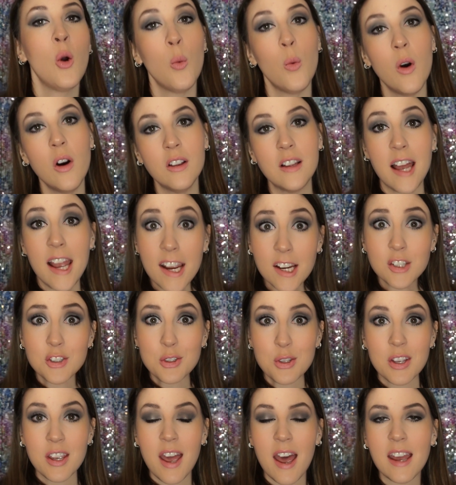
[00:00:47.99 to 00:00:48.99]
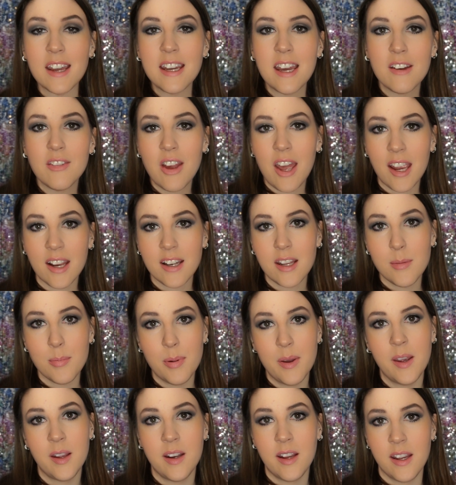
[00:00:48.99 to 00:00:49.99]
Well, actually I have acne
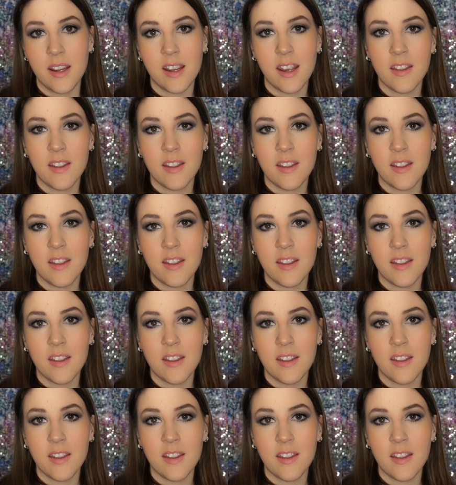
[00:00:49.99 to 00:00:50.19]
pitting,